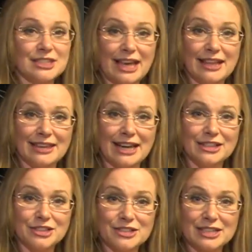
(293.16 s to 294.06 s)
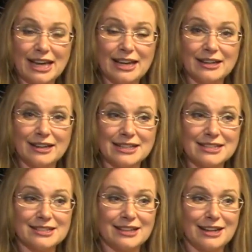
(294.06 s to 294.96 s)
to get that, just to get a
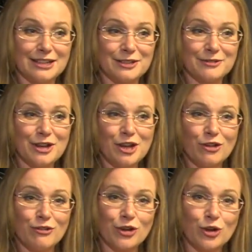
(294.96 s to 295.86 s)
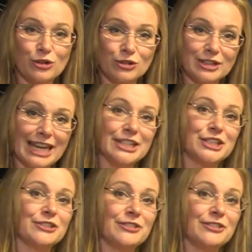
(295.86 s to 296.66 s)
nice kind of floral geisha